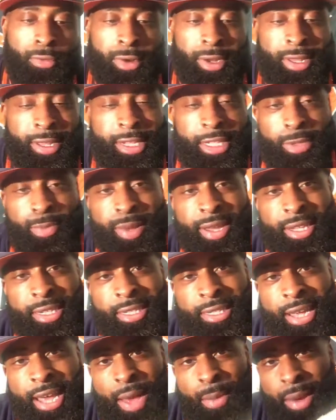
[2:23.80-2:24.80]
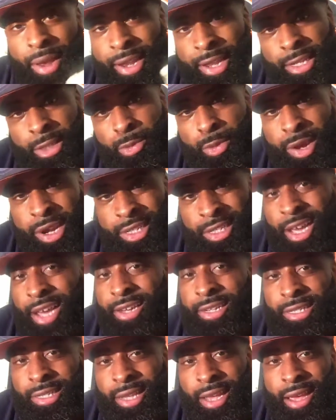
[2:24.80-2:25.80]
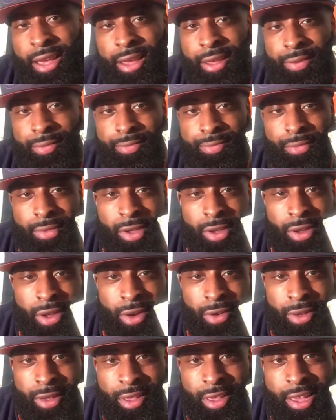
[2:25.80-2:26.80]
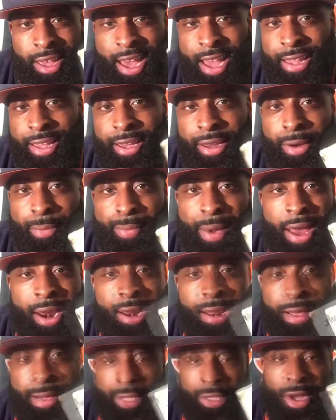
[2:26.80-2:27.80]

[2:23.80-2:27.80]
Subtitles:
with this being signed by Lance Briggs, I understand, you know, he had to get up out of there.